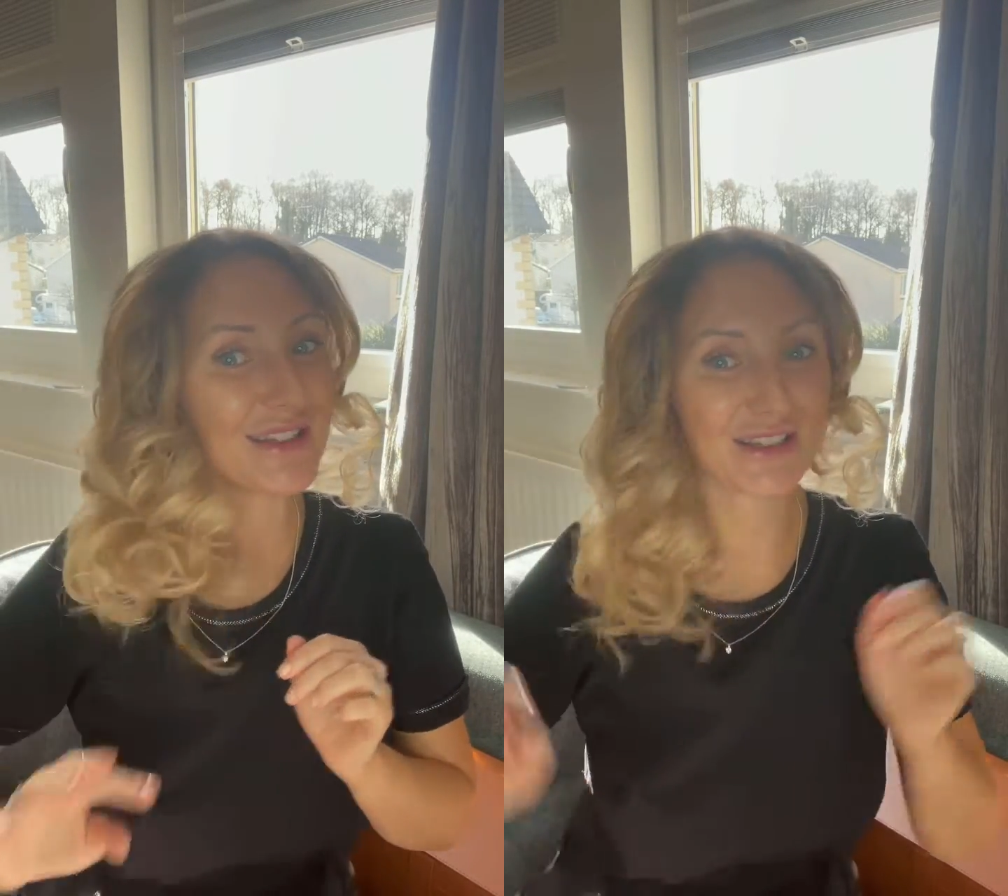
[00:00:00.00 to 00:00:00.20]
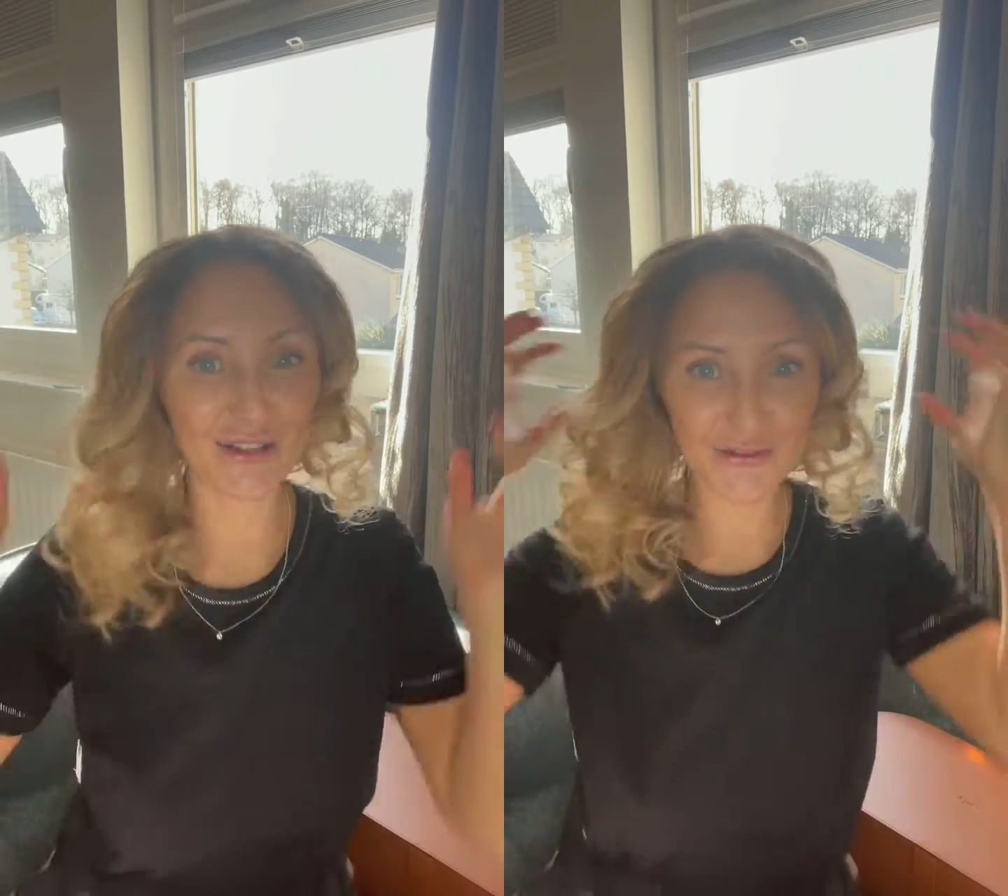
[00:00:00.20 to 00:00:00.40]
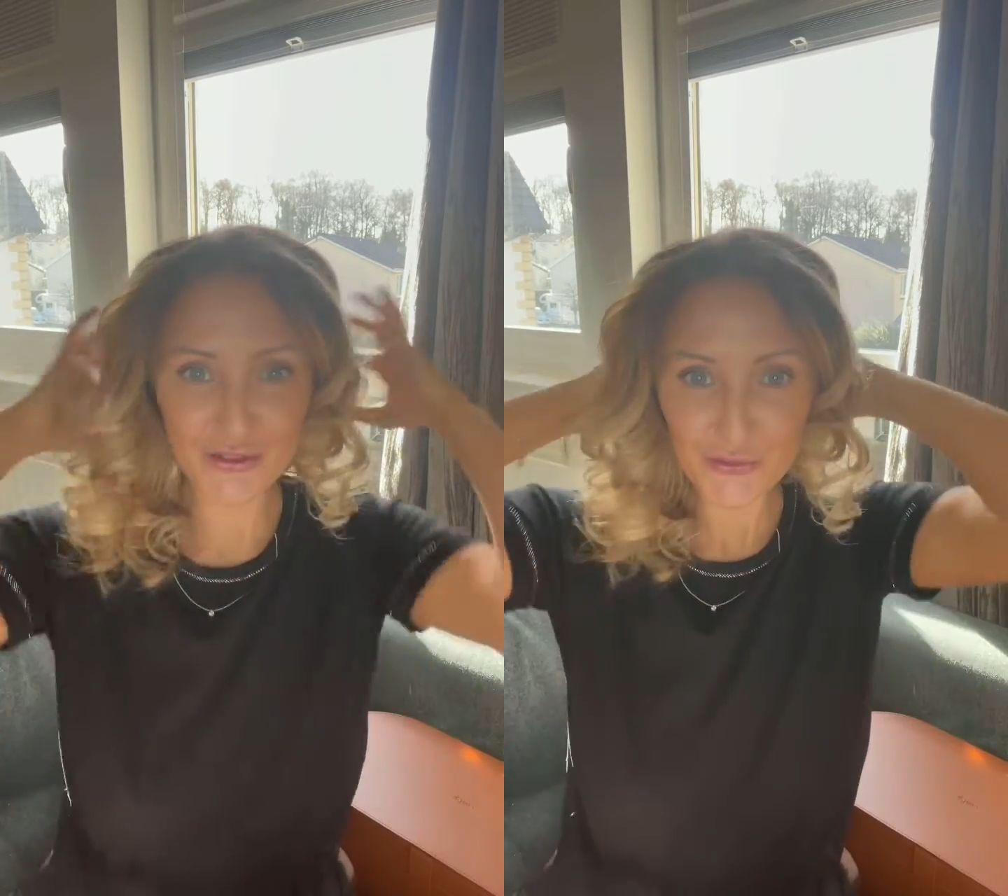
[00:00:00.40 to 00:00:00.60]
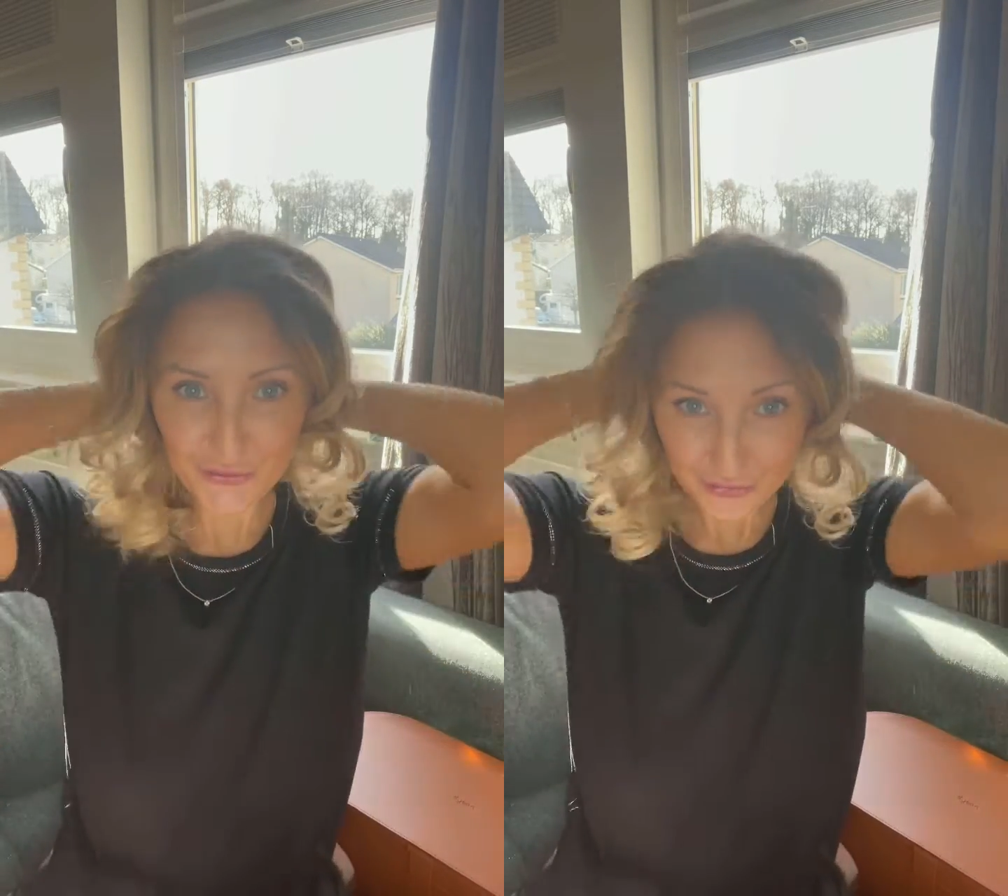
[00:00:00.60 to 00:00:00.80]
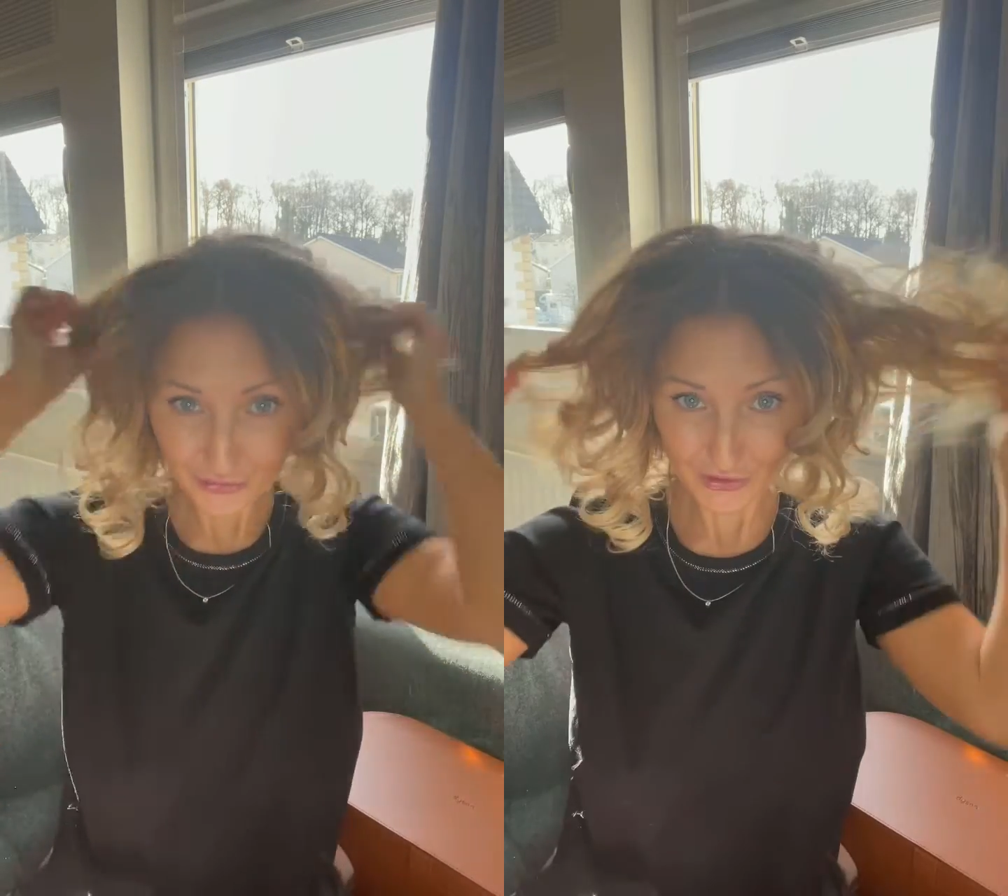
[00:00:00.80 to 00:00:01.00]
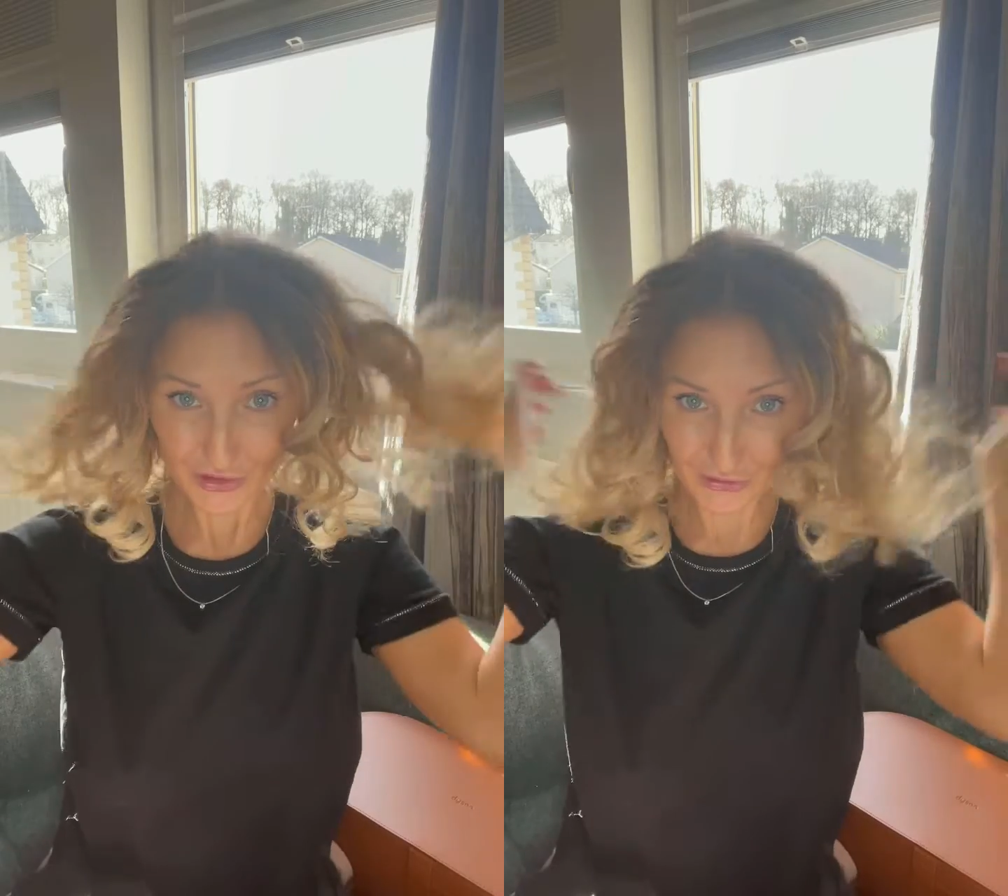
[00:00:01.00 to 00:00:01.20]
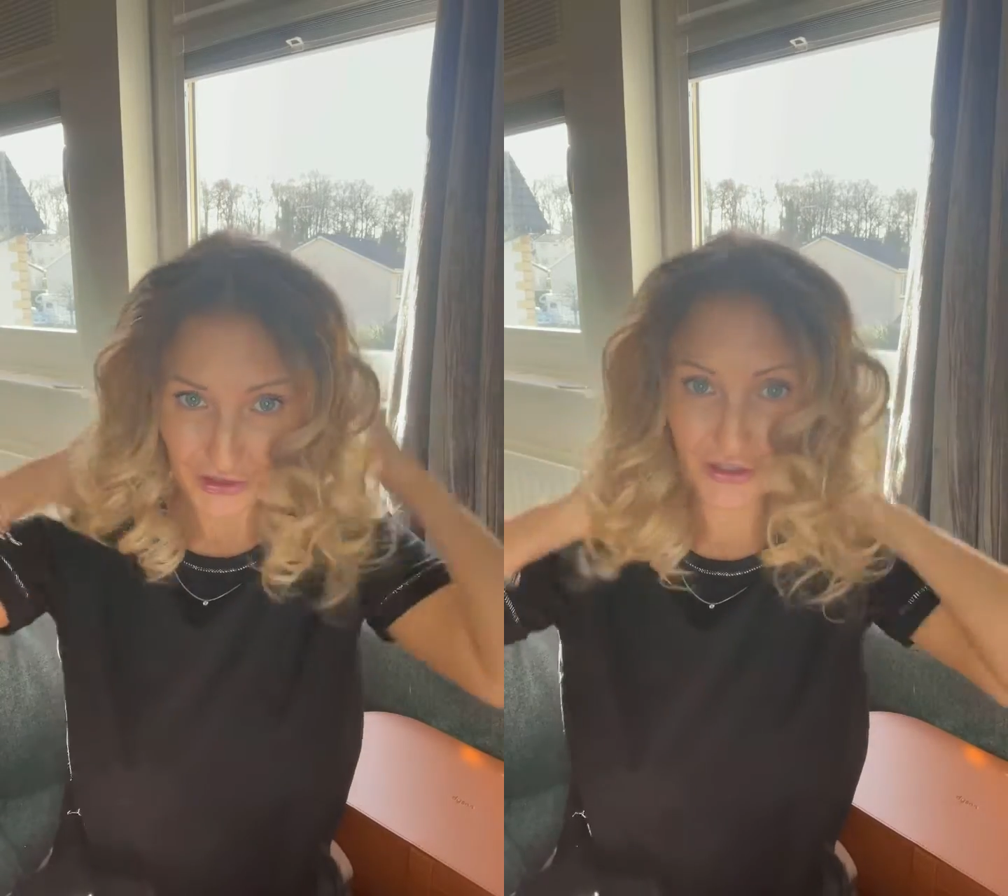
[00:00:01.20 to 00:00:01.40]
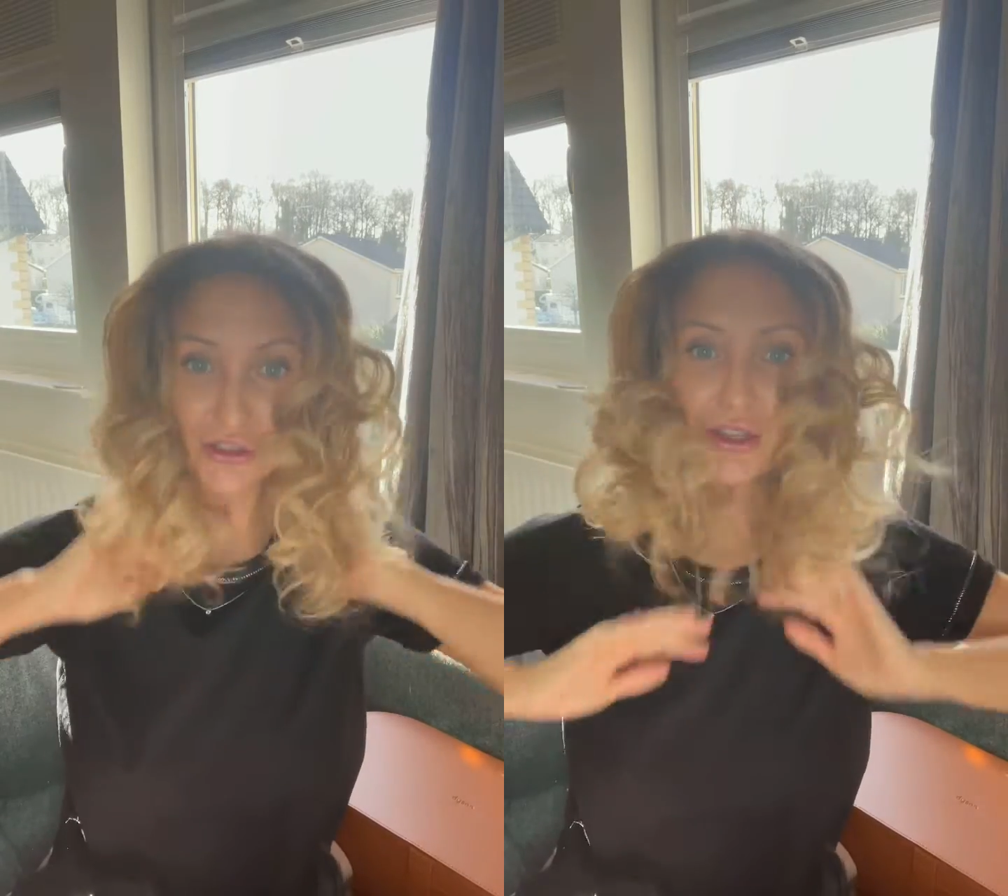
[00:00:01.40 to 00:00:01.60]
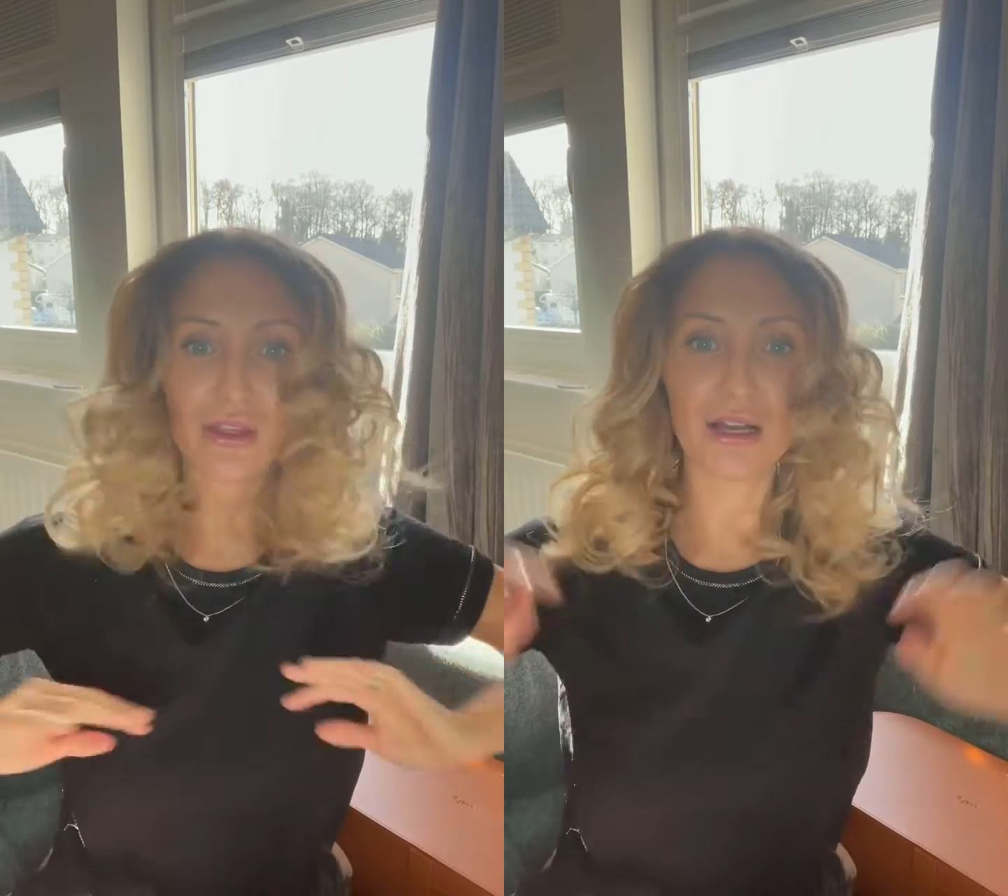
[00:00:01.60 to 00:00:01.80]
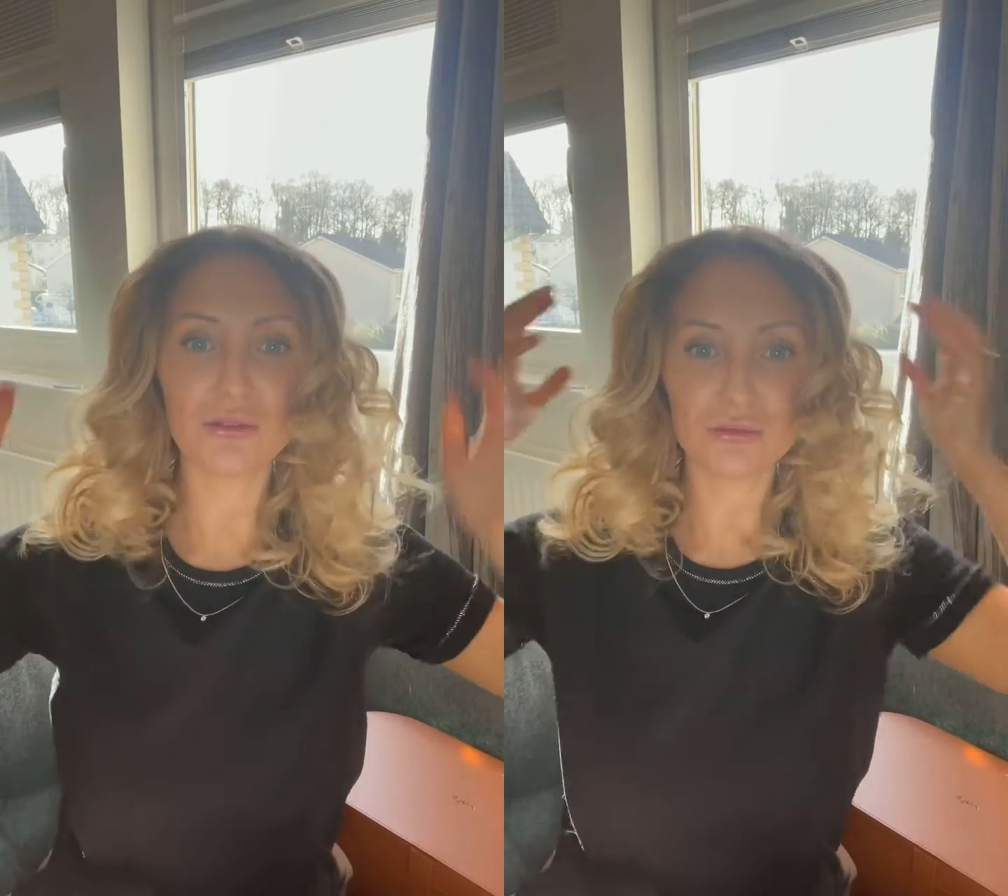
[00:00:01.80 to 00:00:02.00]
chuffed. Now just look at
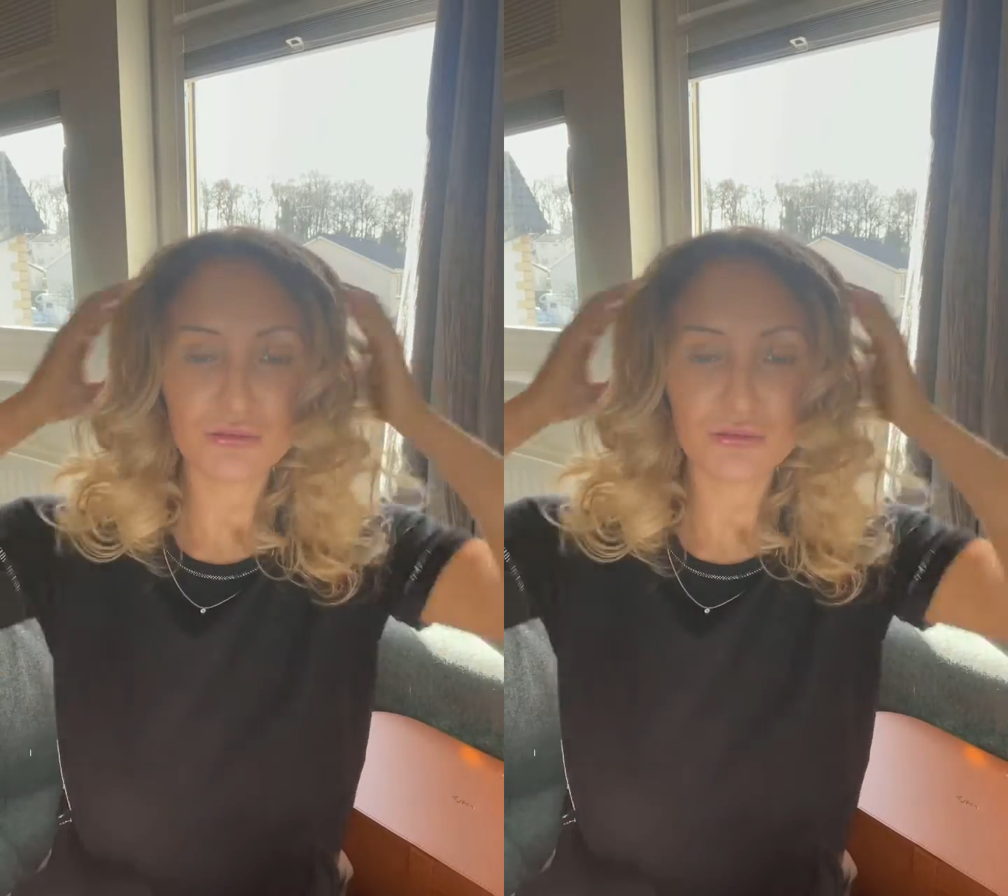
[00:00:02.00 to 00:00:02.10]
that.